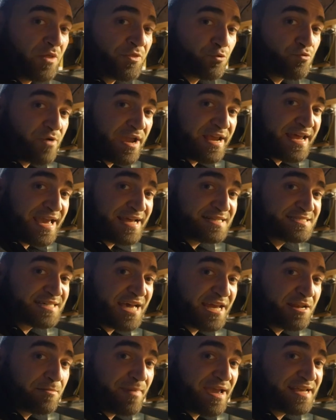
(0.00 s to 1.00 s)
on the right hand
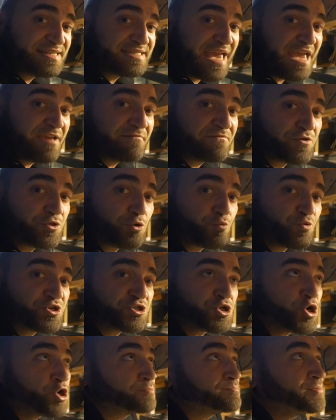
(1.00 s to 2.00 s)
side of my tank for the
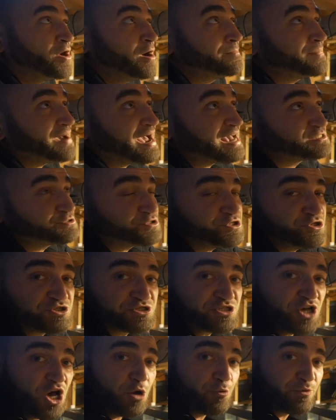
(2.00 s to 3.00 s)
return pump, as you
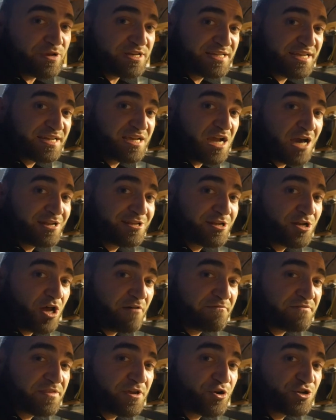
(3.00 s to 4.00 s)
saw, we did cut it
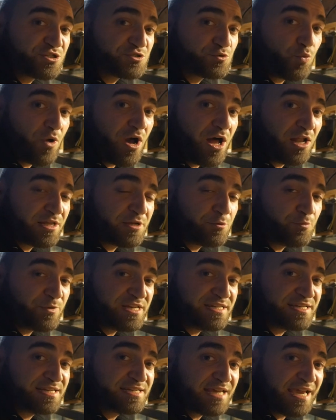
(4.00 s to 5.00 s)
off there as well and we
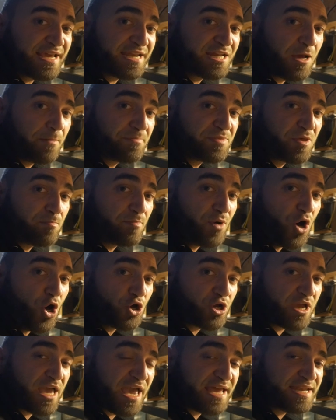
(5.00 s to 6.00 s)
did tighten up the
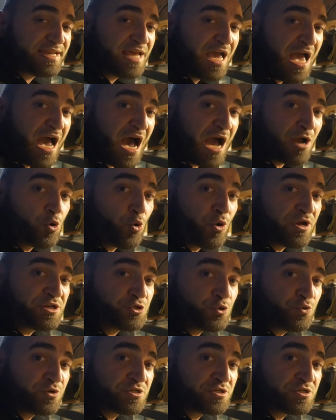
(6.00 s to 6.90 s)
bulkhead. I'm going to